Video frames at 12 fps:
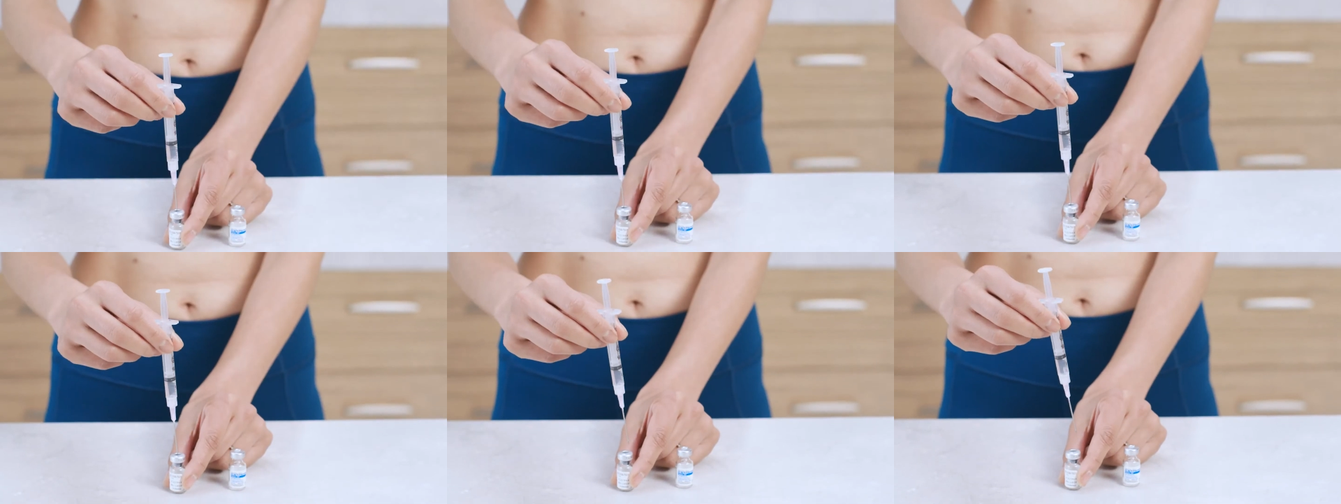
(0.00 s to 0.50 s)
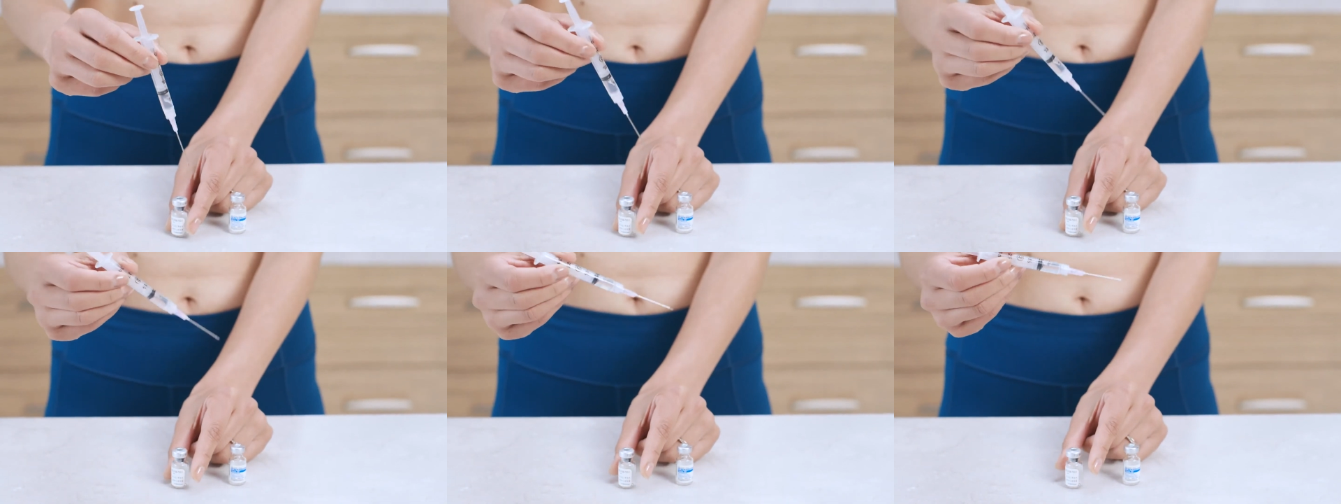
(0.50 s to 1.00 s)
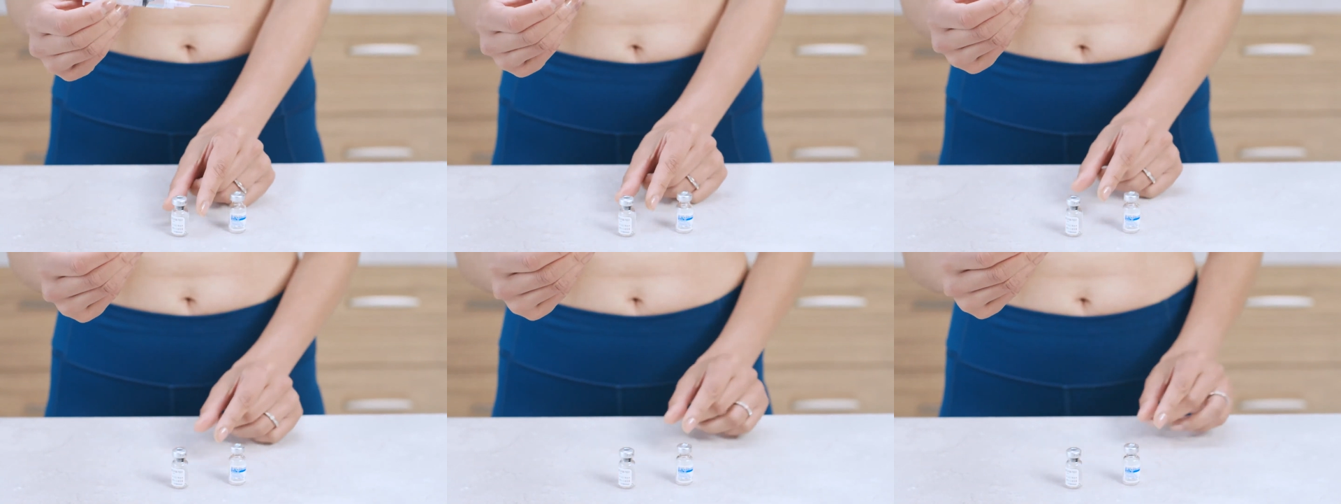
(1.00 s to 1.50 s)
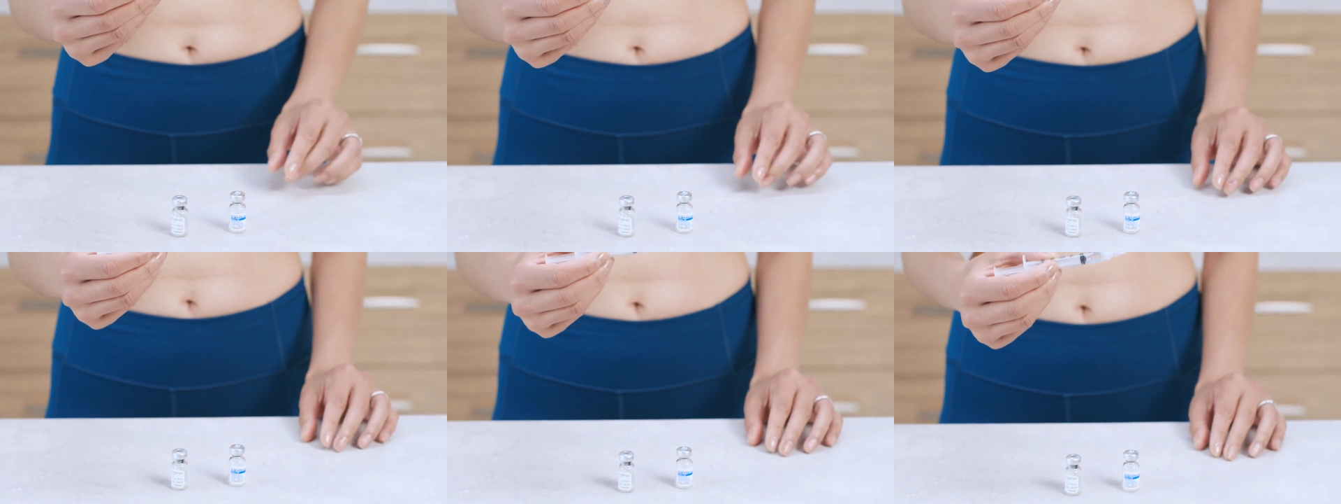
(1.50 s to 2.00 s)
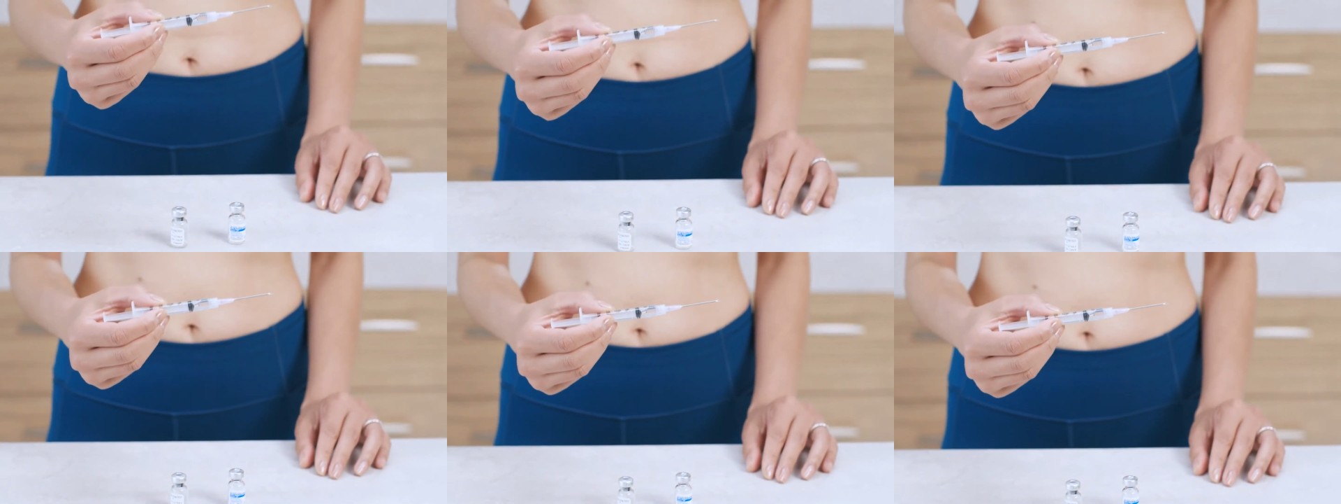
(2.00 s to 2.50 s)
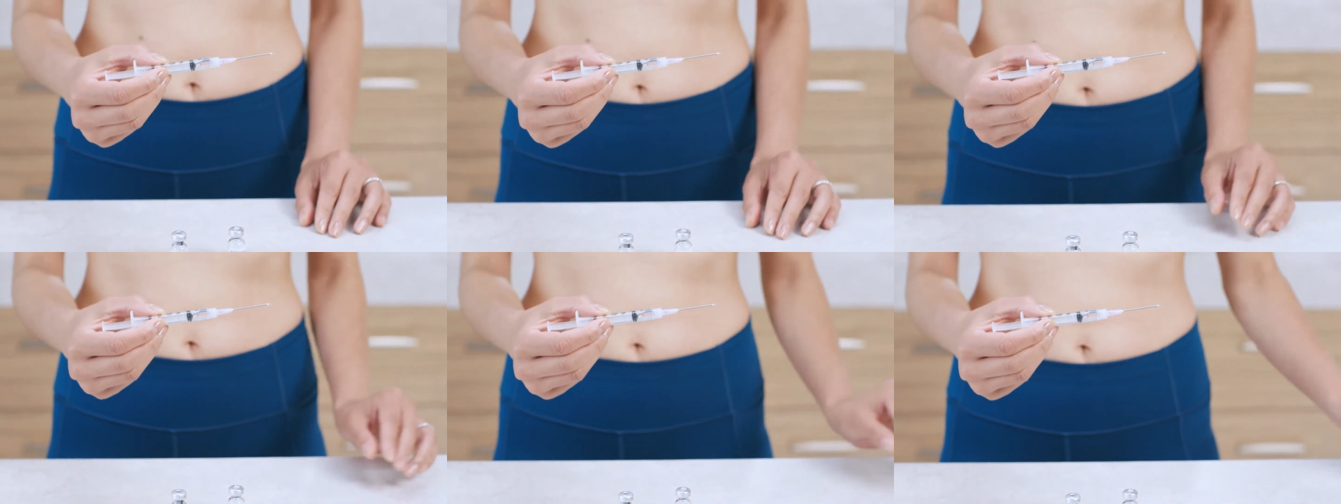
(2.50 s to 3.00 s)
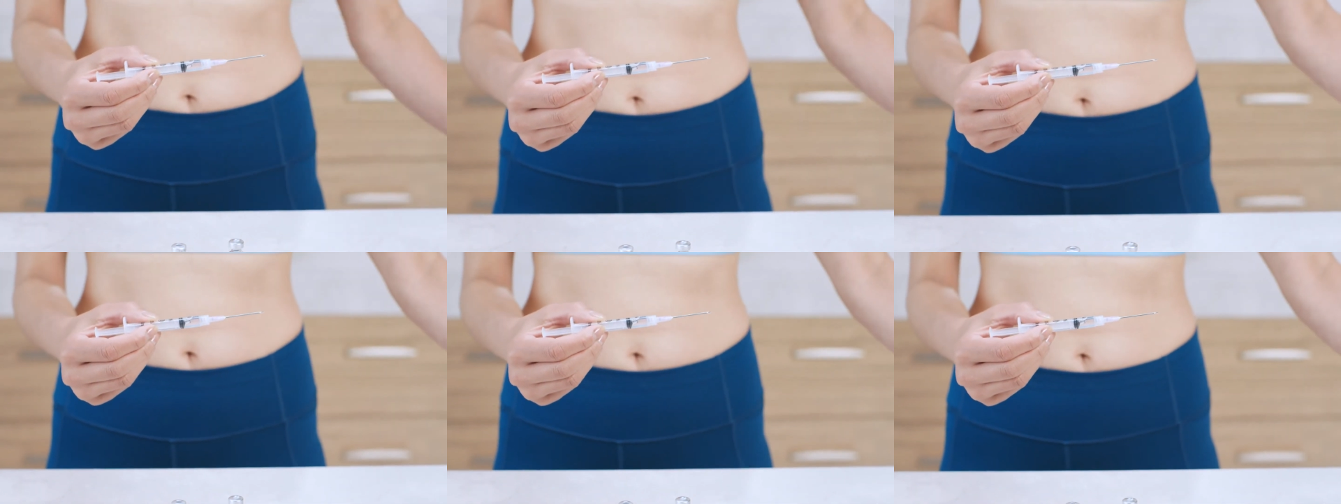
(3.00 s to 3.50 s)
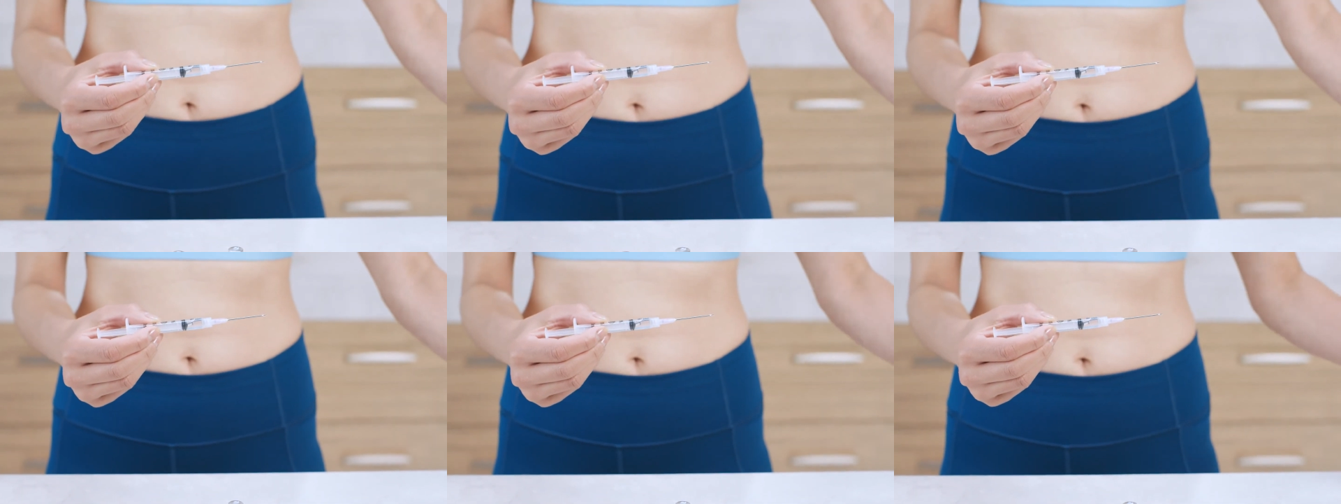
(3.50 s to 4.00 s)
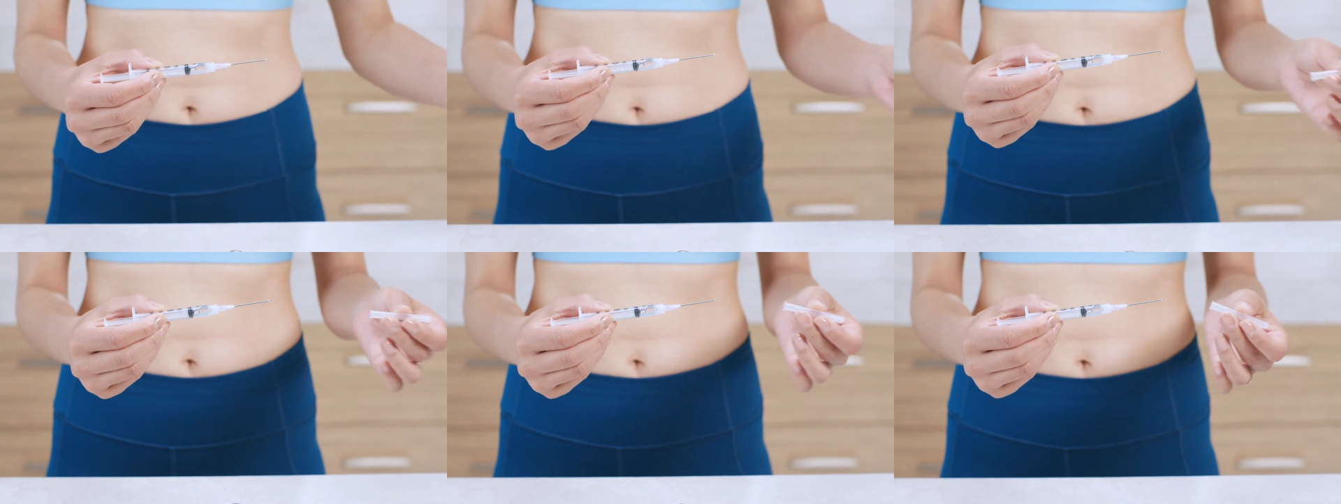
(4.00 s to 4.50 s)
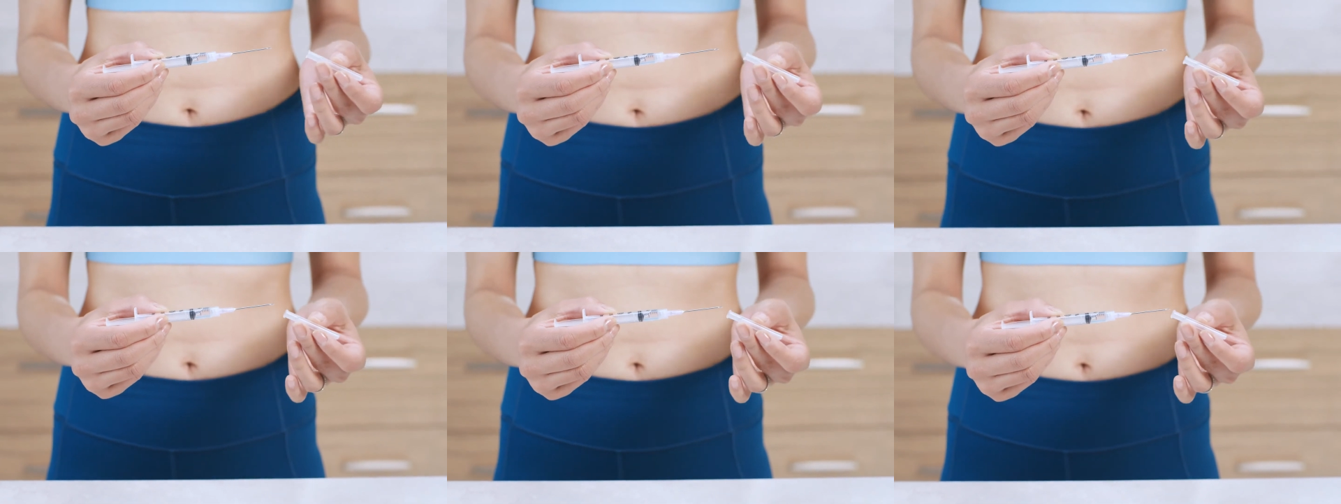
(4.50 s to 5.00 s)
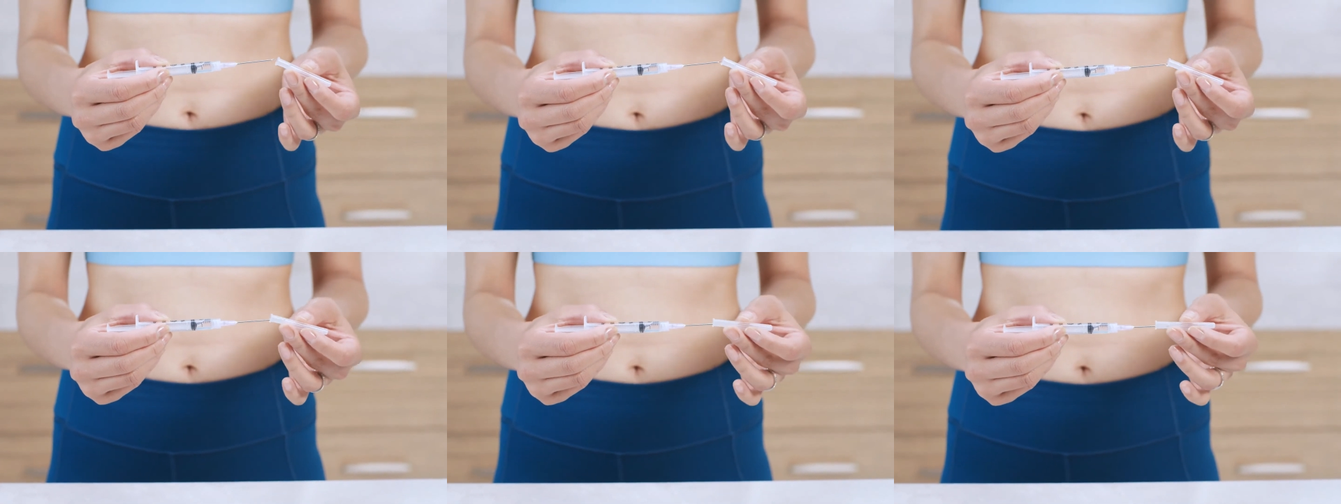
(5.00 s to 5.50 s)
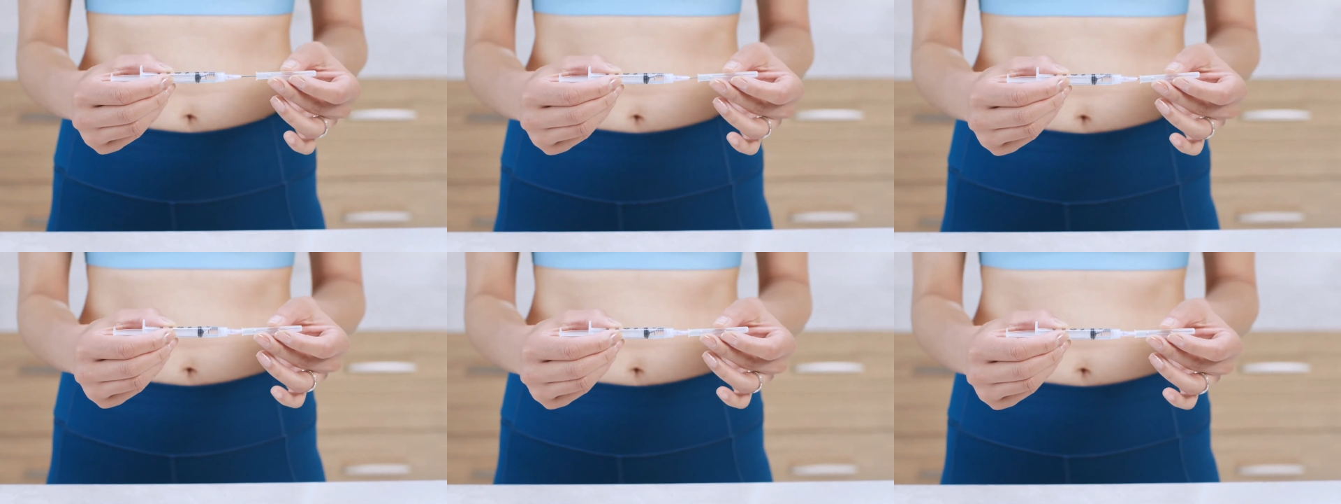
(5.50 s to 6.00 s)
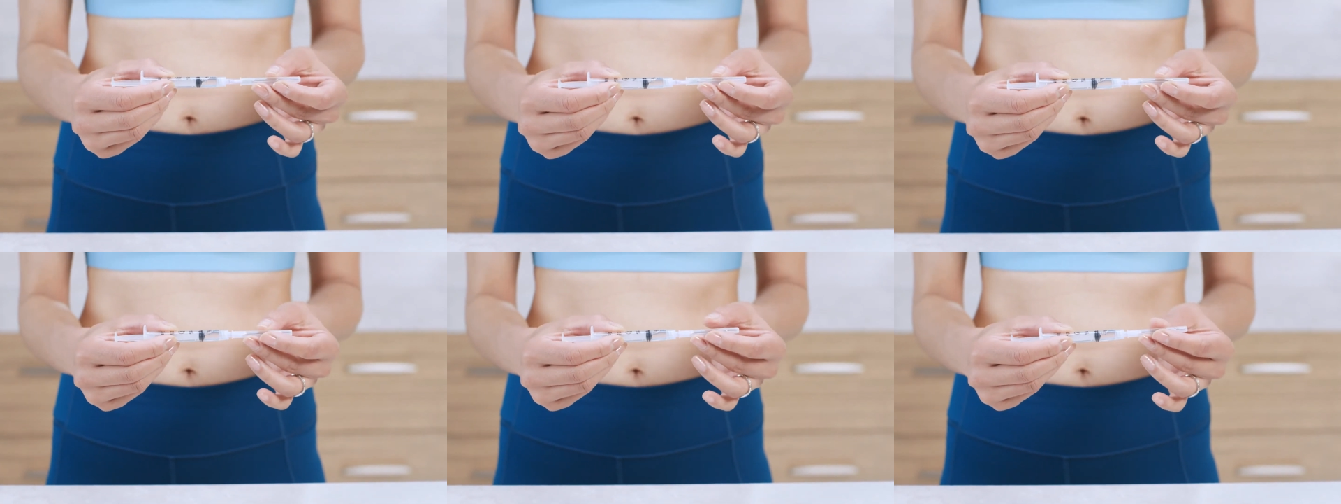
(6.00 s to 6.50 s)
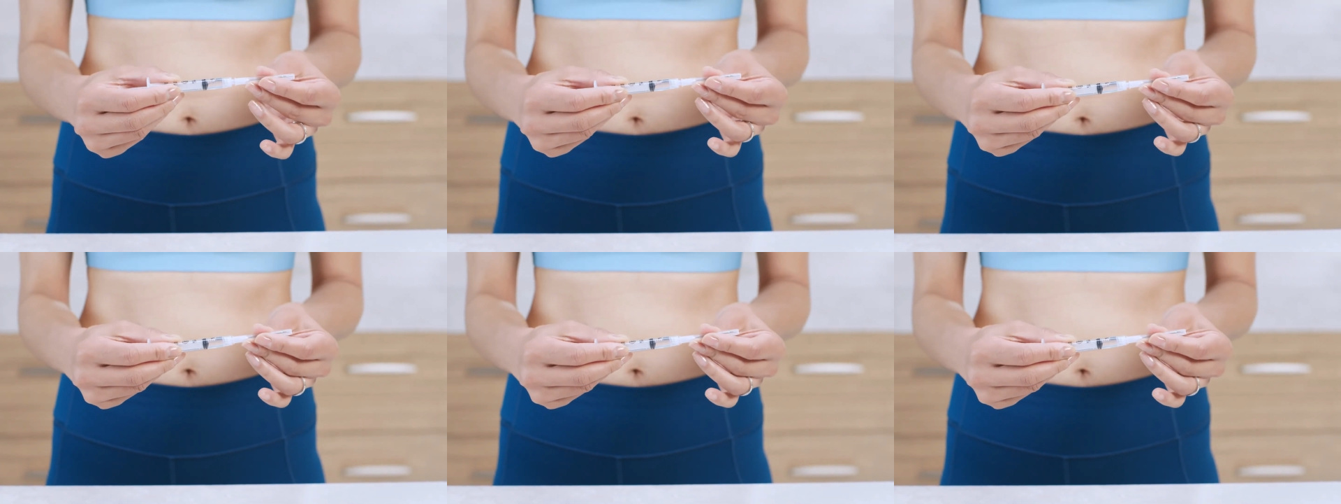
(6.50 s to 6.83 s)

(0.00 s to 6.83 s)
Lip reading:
Nobody's mouth can be seen.